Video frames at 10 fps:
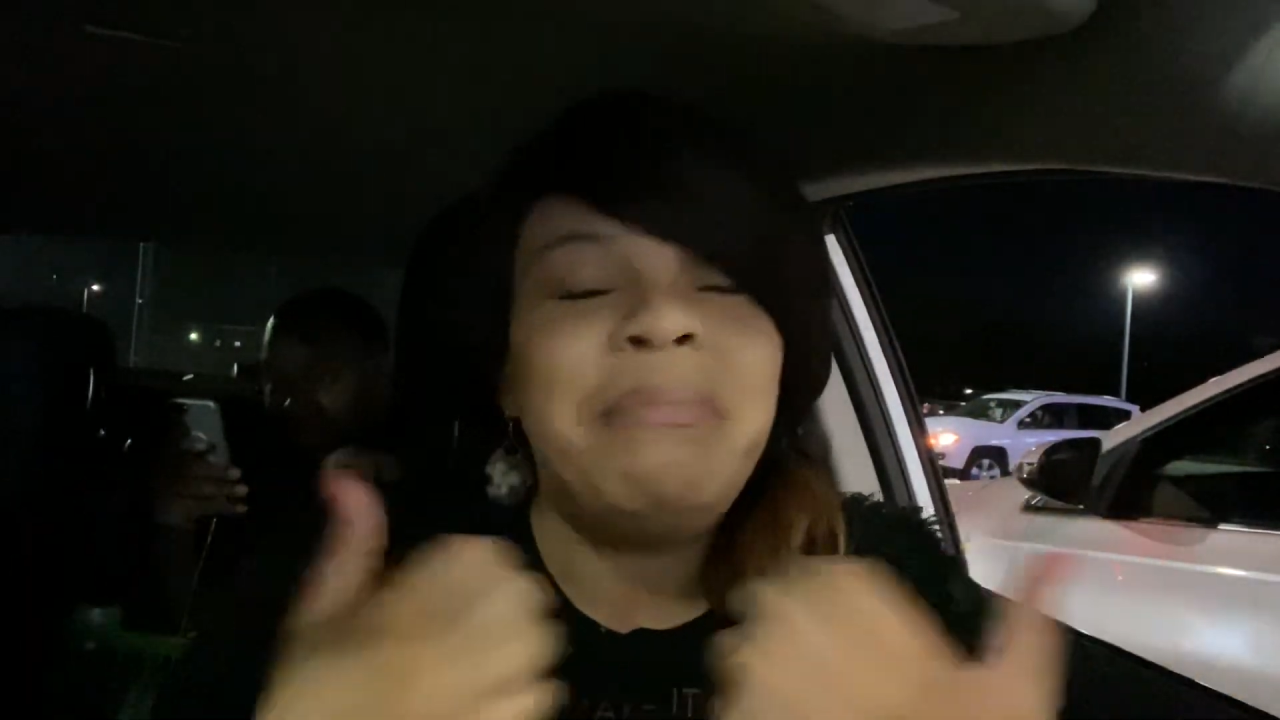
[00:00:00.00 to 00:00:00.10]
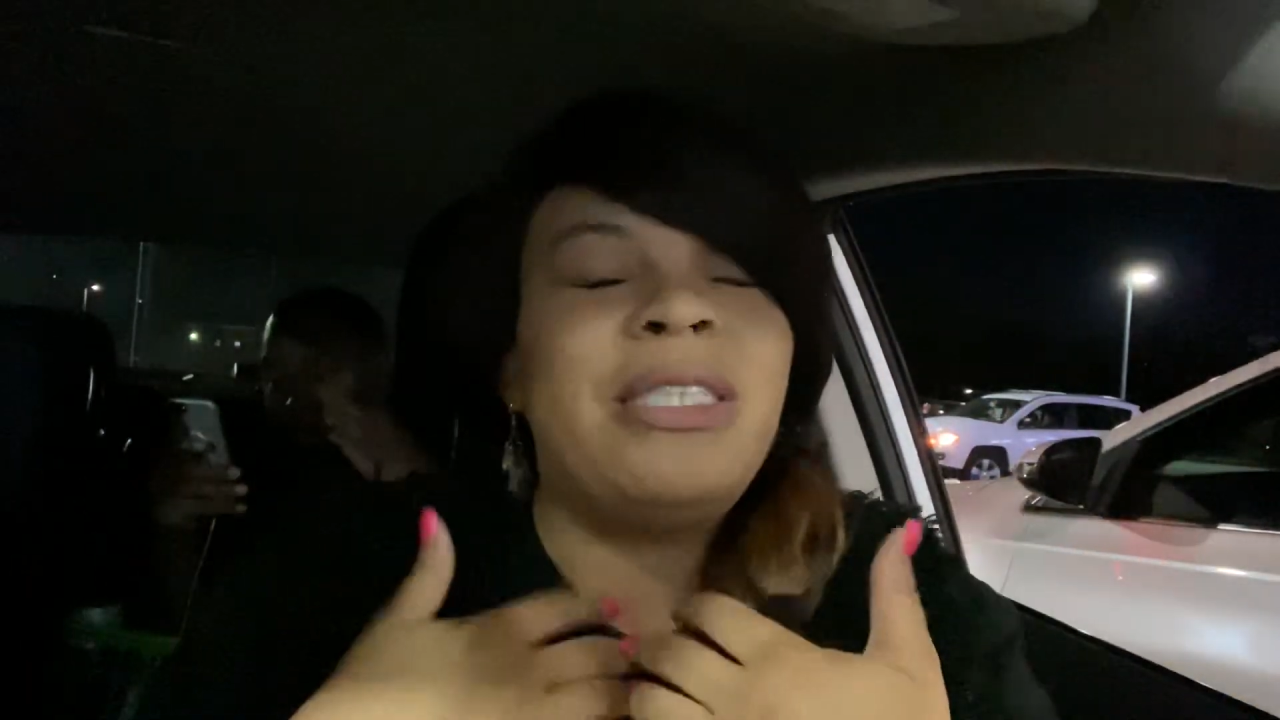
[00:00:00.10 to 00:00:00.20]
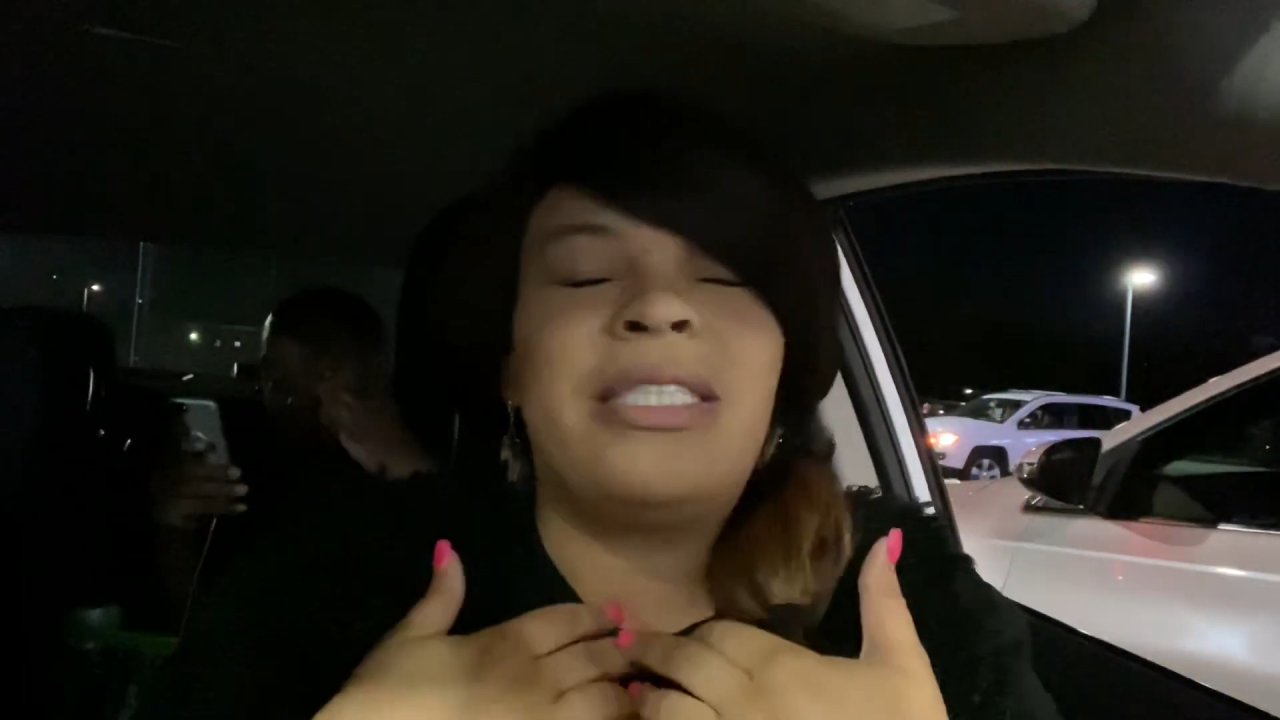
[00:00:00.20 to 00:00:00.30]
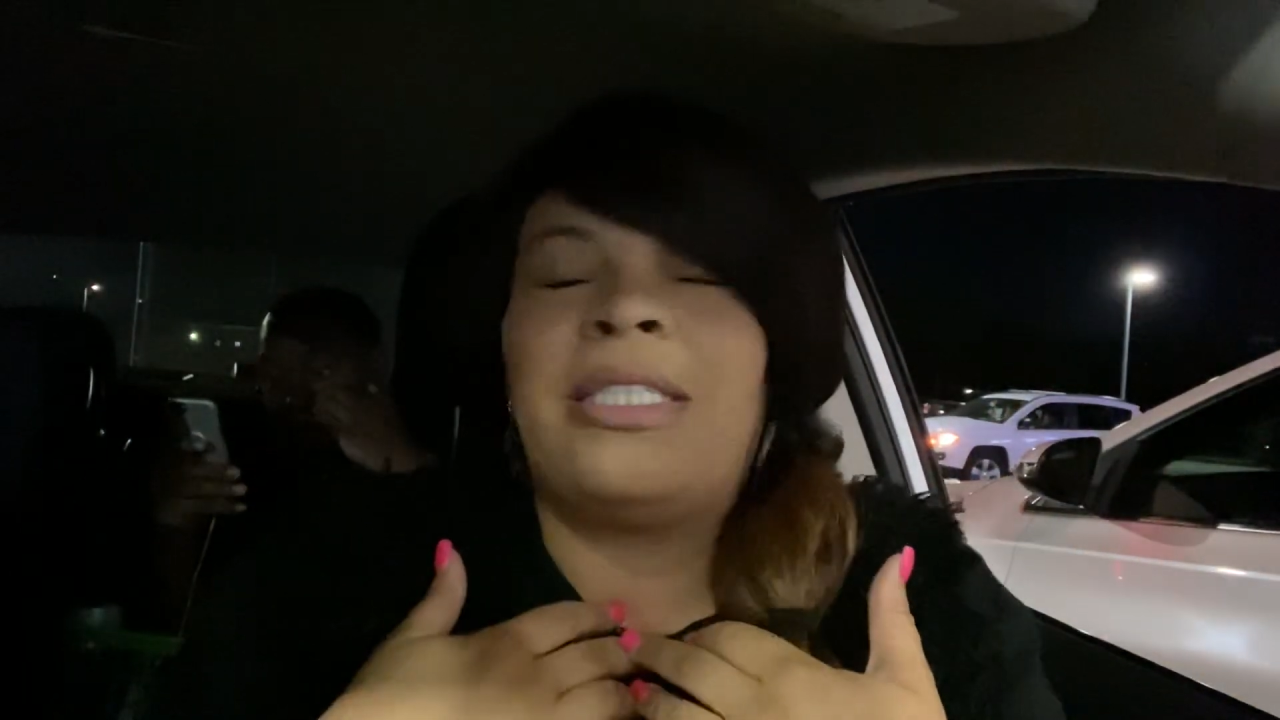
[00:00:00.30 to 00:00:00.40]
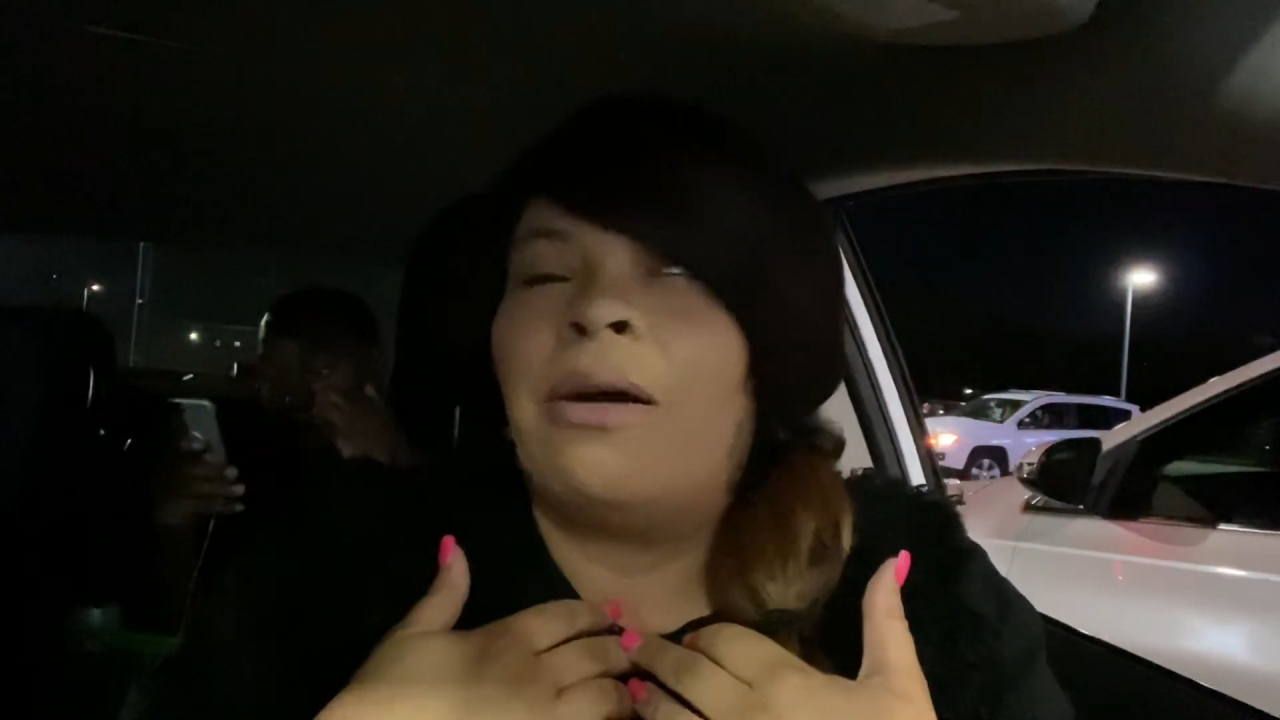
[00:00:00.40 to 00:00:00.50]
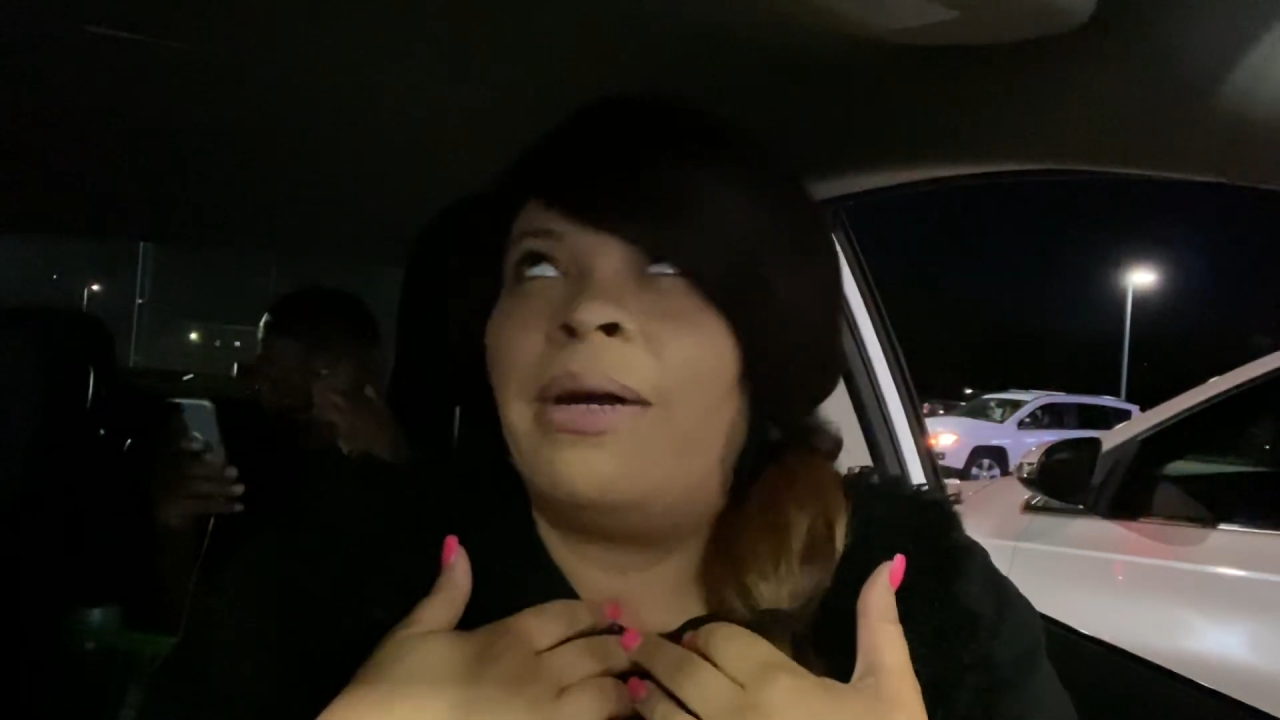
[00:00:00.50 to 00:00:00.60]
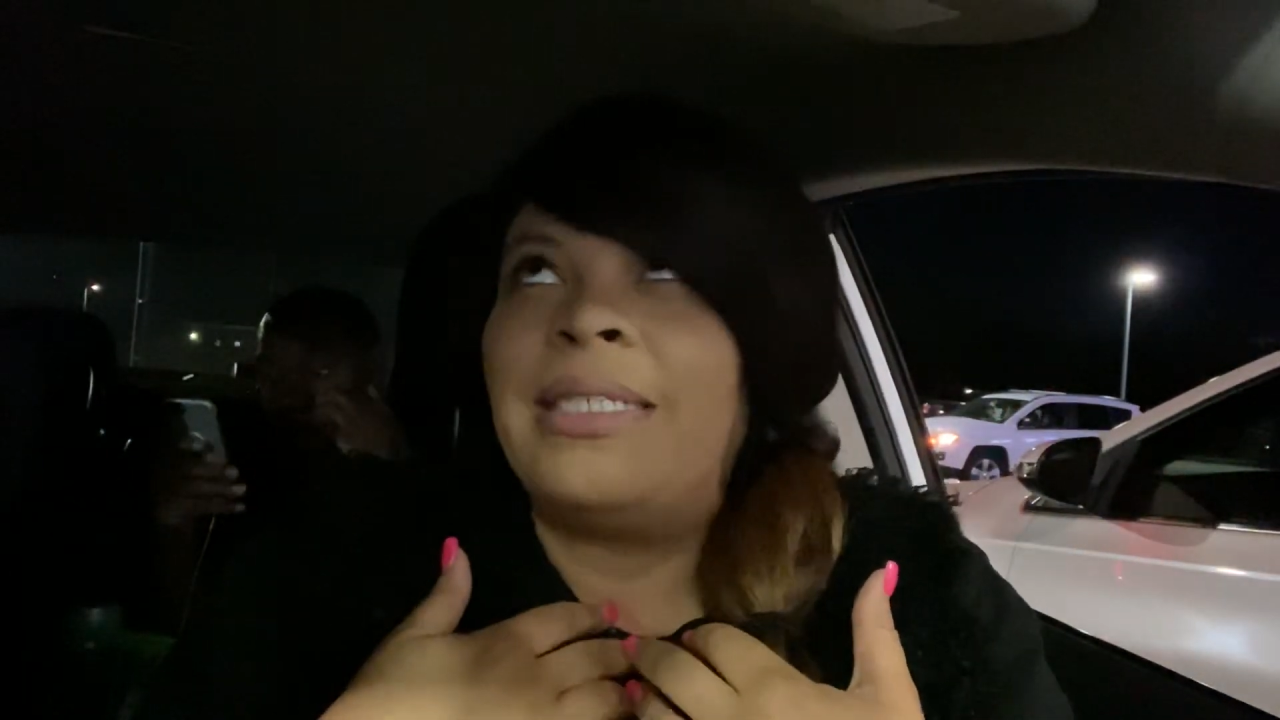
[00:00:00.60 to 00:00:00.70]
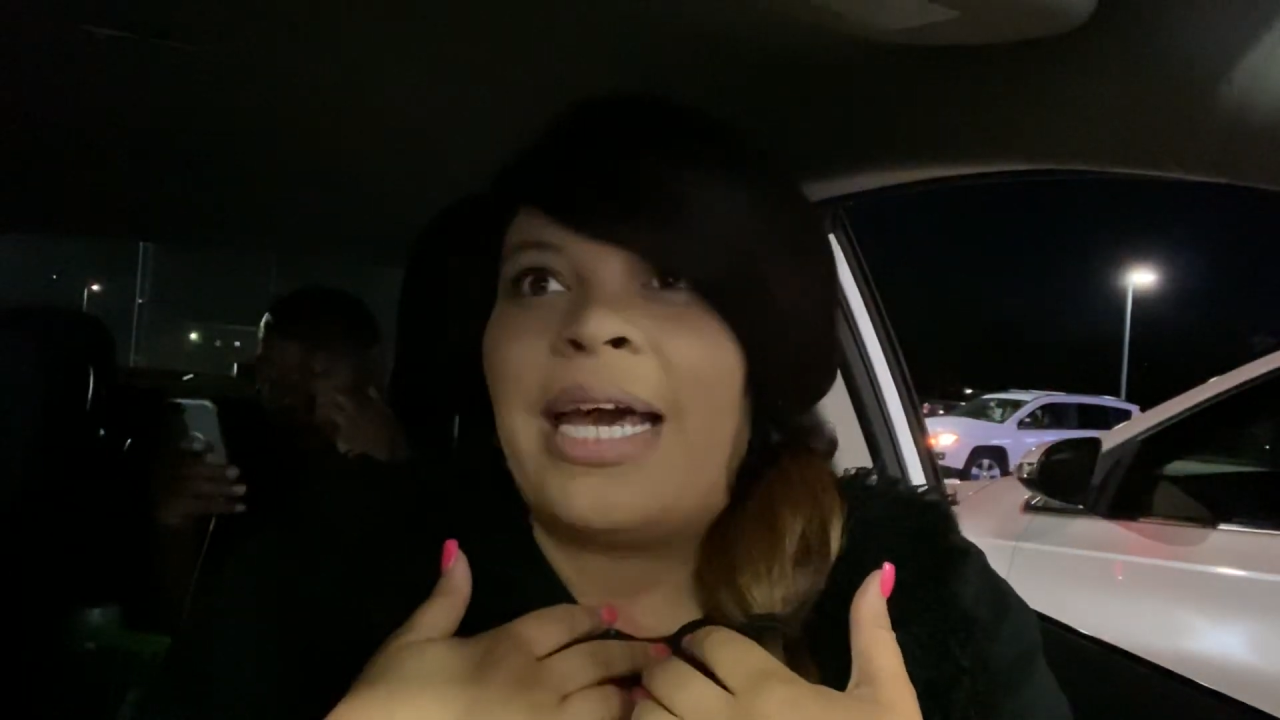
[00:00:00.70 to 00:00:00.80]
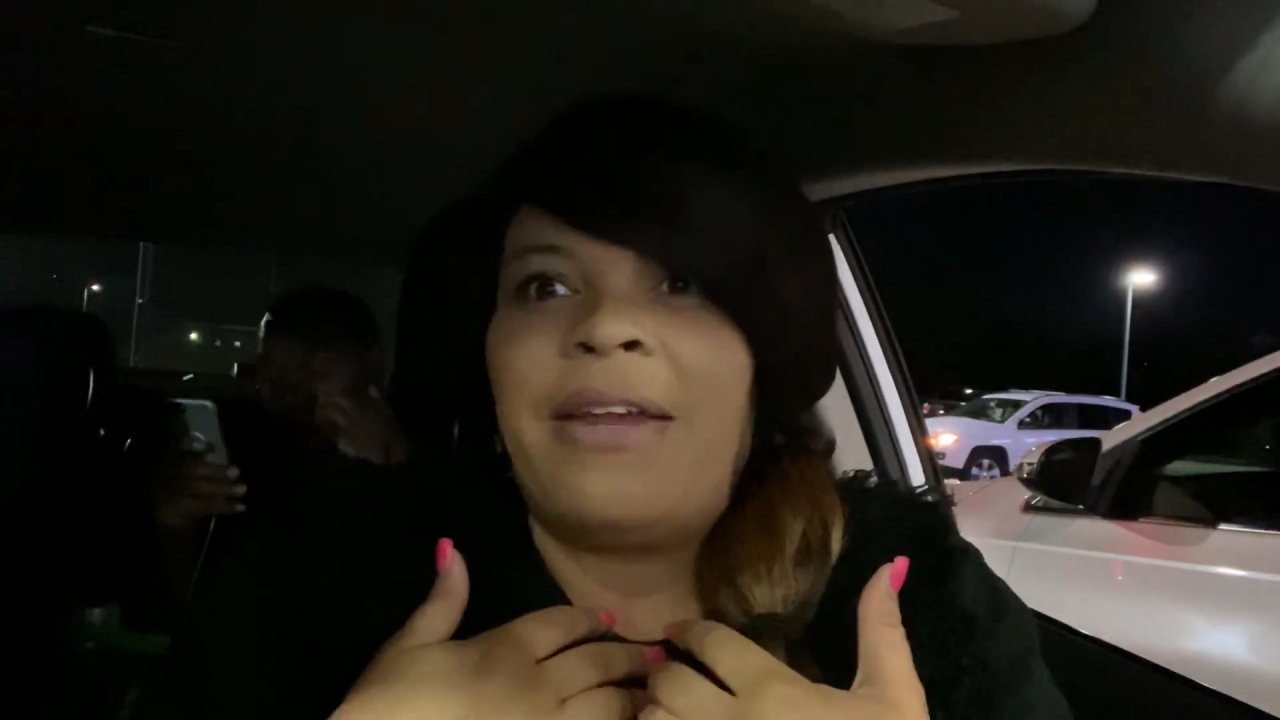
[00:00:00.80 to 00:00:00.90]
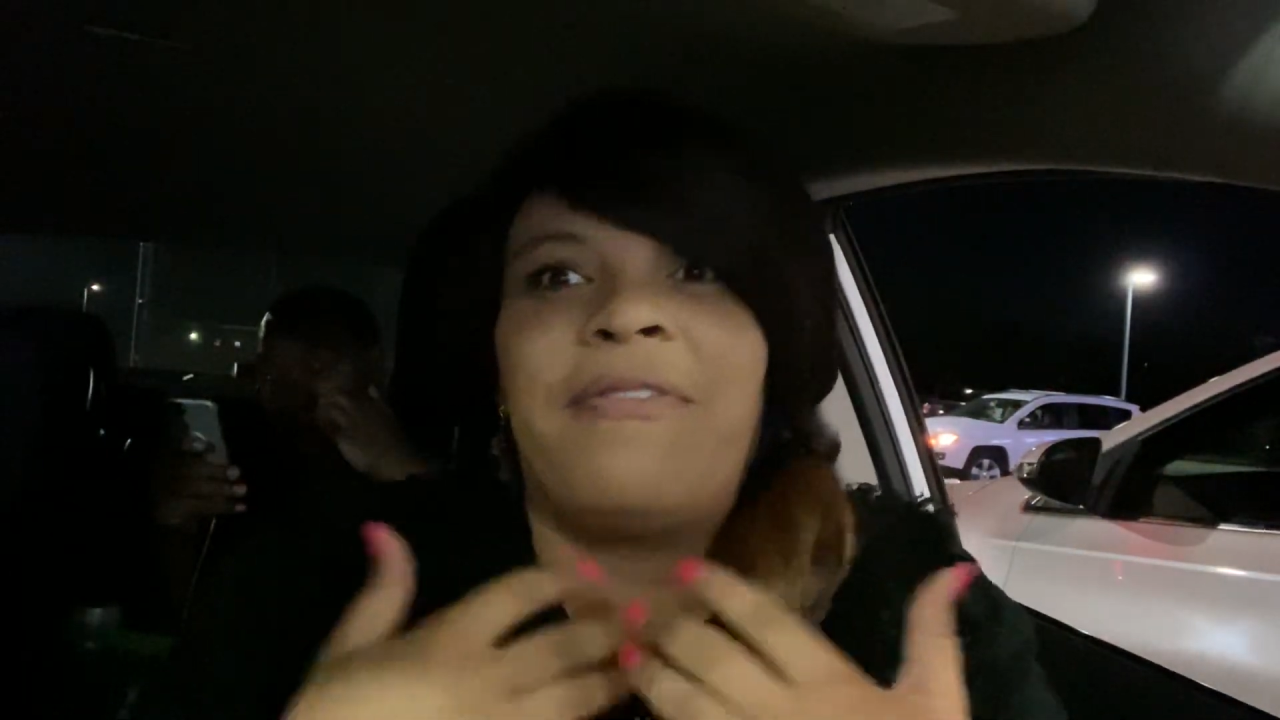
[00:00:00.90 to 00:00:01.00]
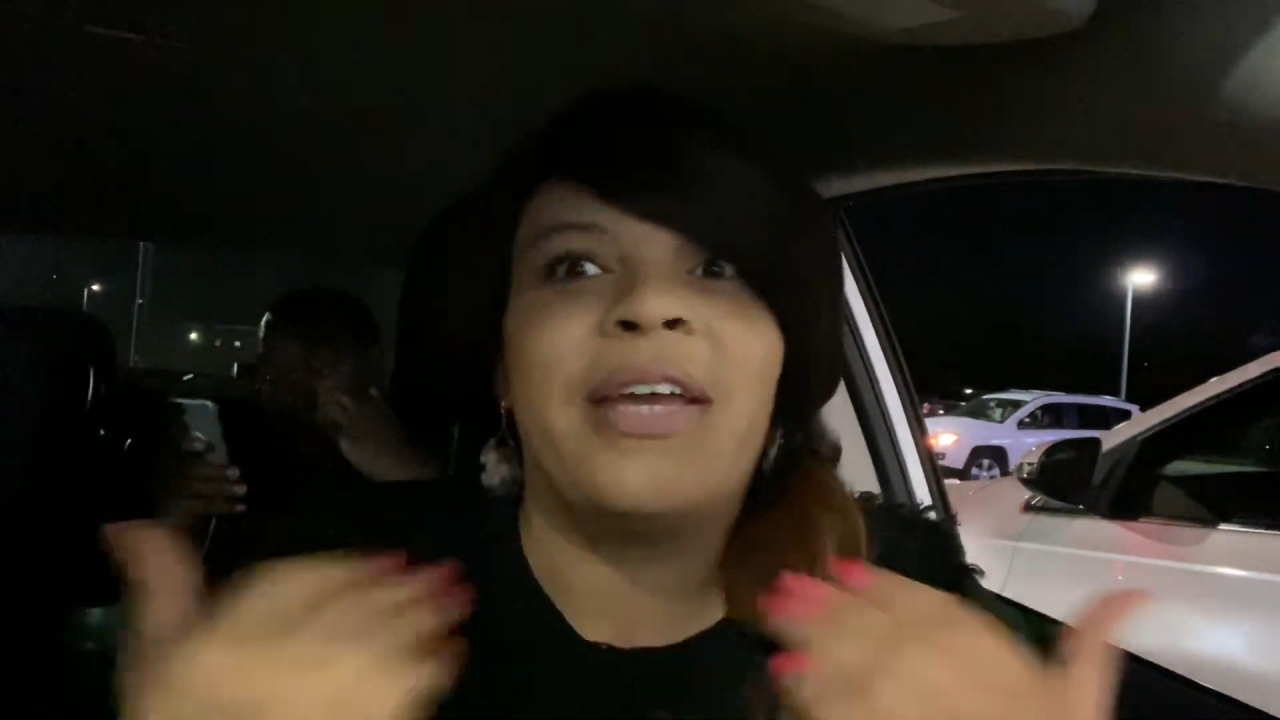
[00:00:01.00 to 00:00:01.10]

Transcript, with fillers: i'm just so excited